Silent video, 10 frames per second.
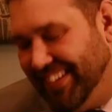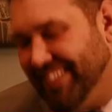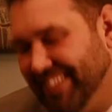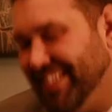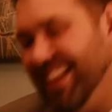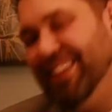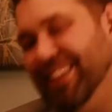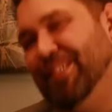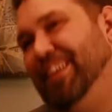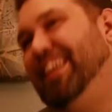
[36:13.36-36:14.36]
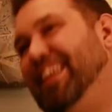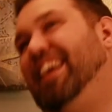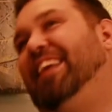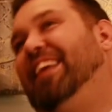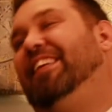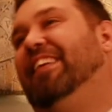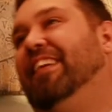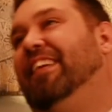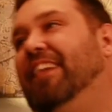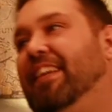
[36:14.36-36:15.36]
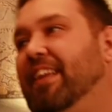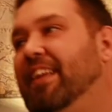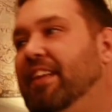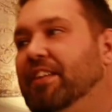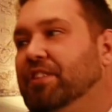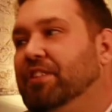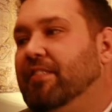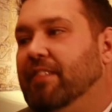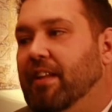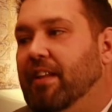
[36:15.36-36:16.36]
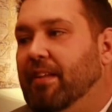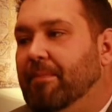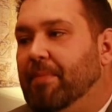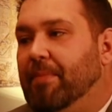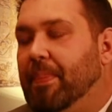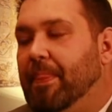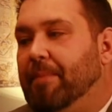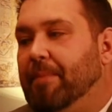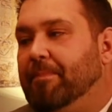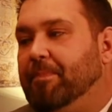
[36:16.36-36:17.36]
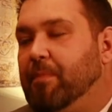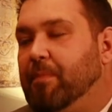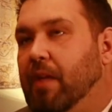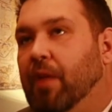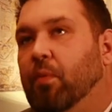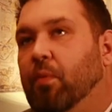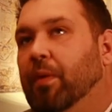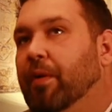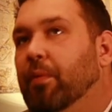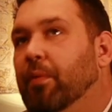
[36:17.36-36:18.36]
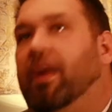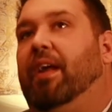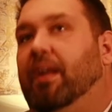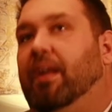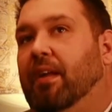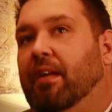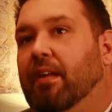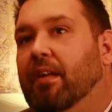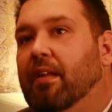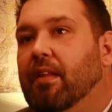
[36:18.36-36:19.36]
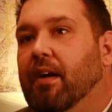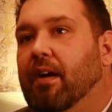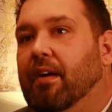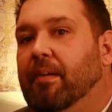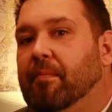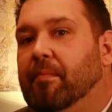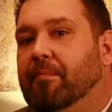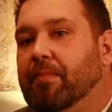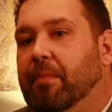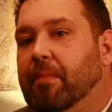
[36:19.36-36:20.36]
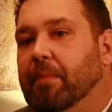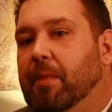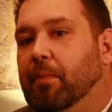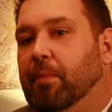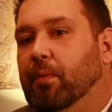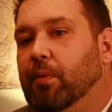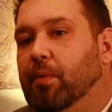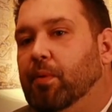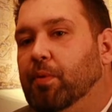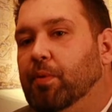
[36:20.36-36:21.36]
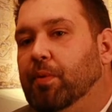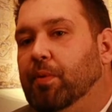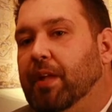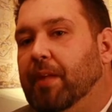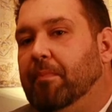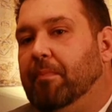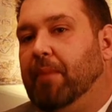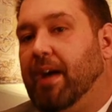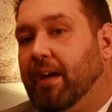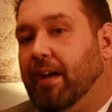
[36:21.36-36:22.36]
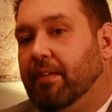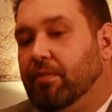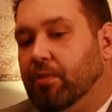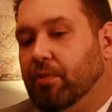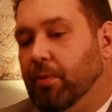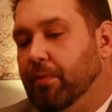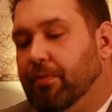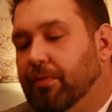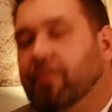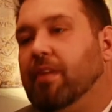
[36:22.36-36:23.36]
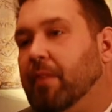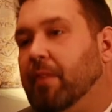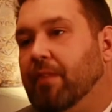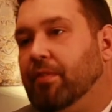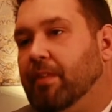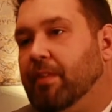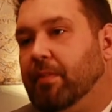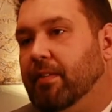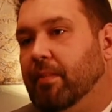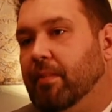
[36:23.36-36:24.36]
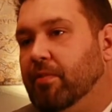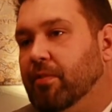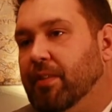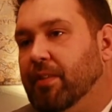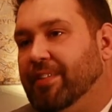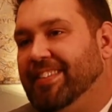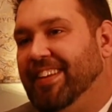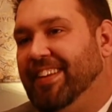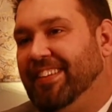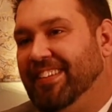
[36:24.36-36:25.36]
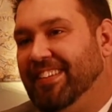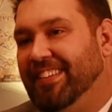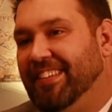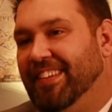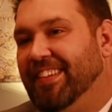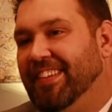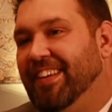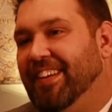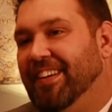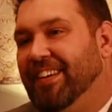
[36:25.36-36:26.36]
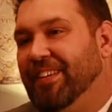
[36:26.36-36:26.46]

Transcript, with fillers: Exactly right. And uh, and then it, it just, in a weird way, um, the people who came back. So the first time I ever attempted a team was in 2010. Okay. Uh,